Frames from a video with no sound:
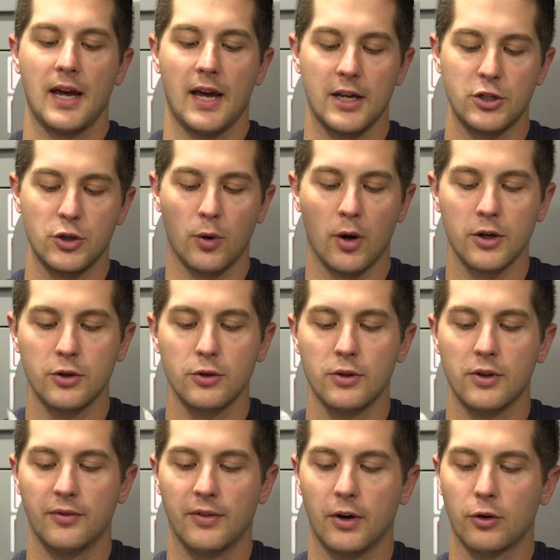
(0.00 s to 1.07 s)
As you undo
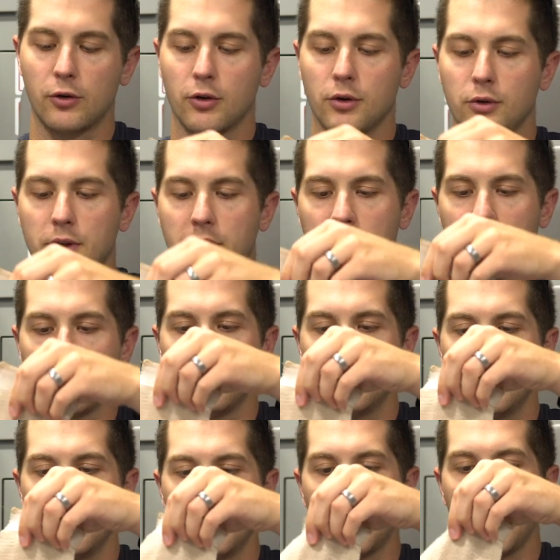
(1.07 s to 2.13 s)
the Velcro there,
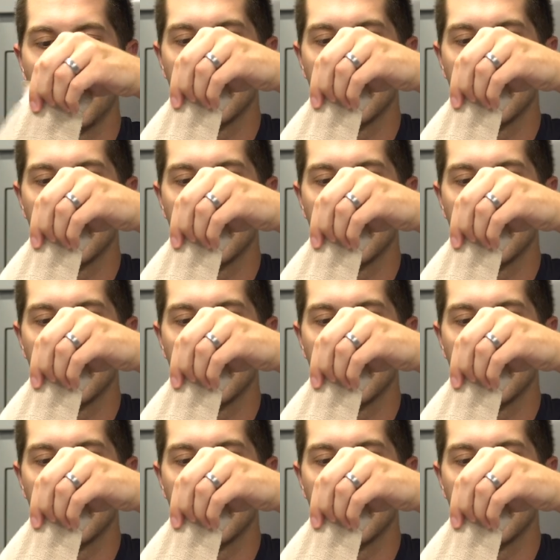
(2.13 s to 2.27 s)
it